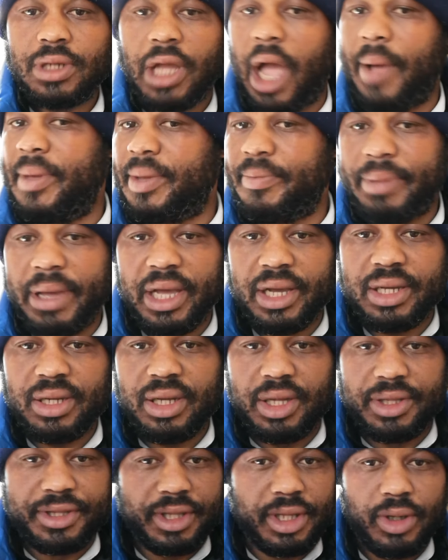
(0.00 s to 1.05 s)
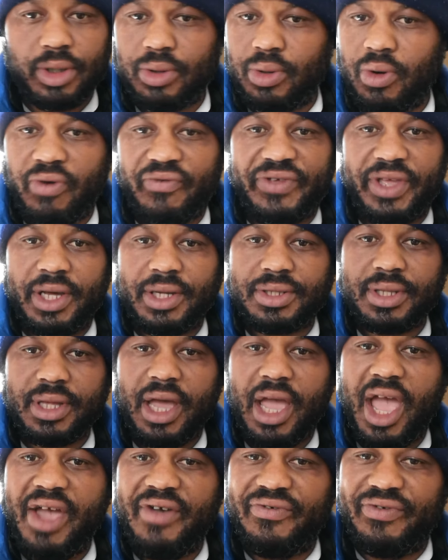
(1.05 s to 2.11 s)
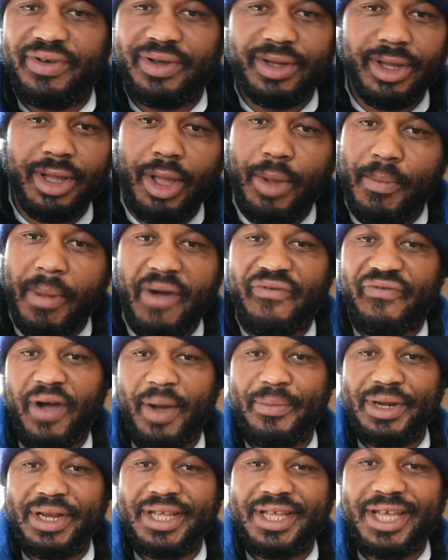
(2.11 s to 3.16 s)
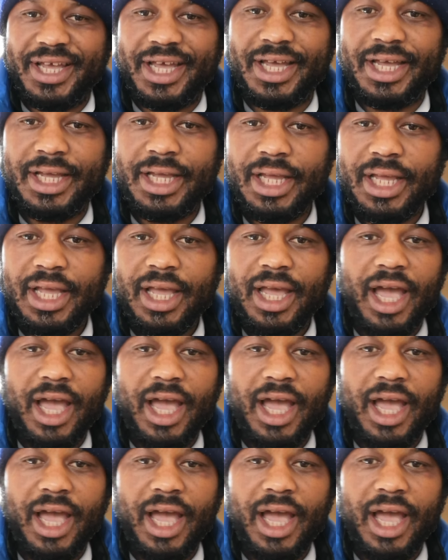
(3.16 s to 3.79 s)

coming back, it's obvious. I have a family here.